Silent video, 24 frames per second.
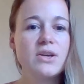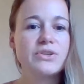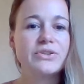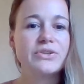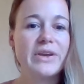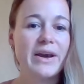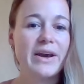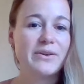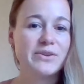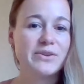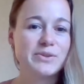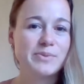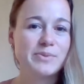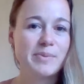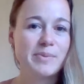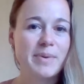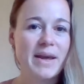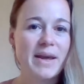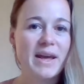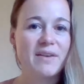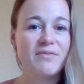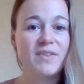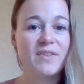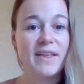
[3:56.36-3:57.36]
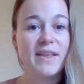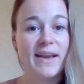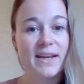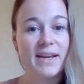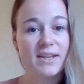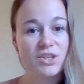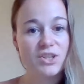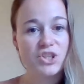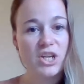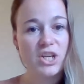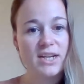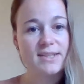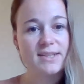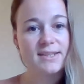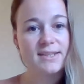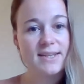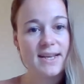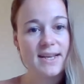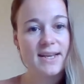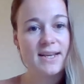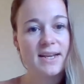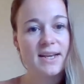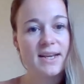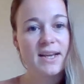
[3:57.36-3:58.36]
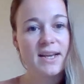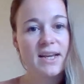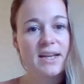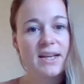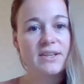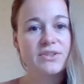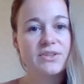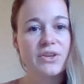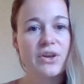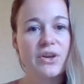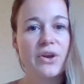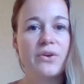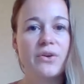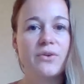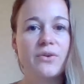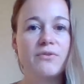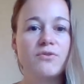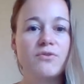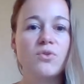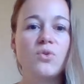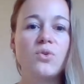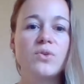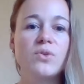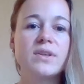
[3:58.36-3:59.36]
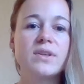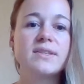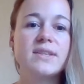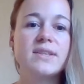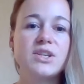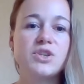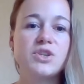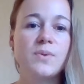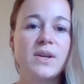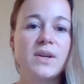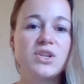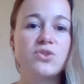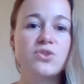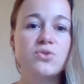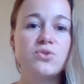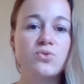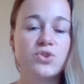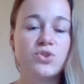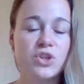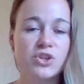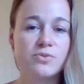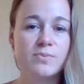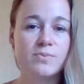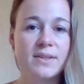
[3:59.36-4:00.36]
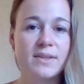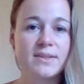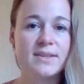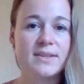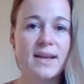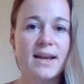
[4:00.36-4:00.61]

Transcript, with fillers: So, how to prepare for the SJT? So for the situational judgment